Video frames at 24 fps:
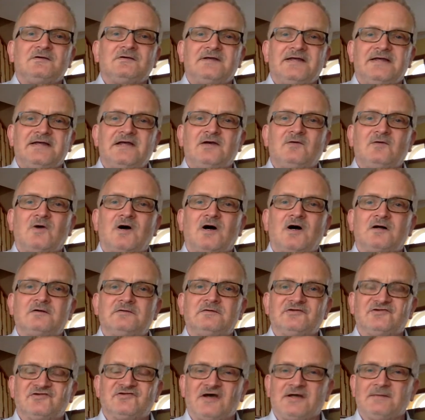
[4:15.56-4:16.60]

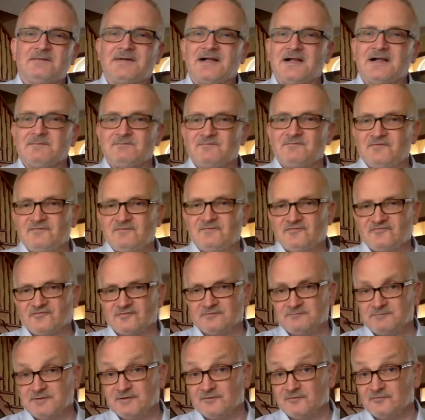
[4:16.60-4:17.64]
AOR type album than the
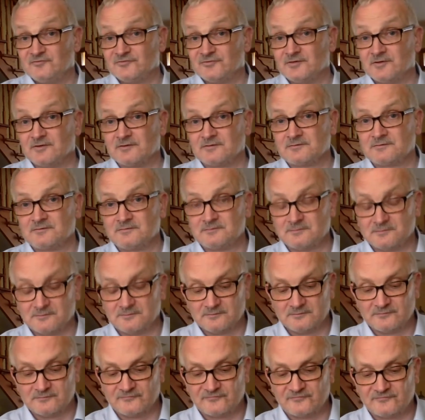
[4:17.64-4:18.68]
sort of blues rock
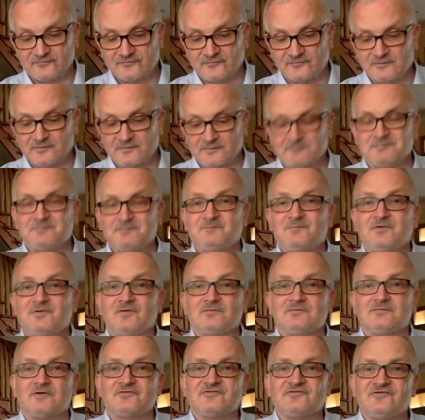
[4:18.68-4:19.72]
of the
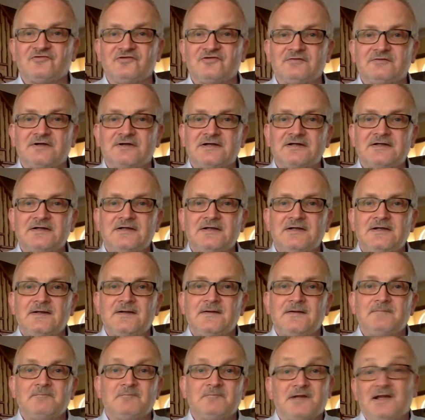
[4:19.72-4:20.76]
Paul Rodgers era.
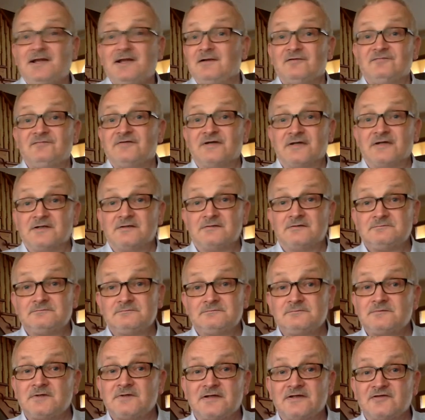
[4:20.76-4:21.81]
But I love it.
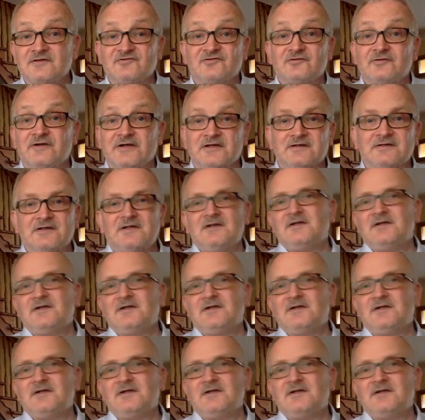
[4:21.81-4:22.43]
I think it's great.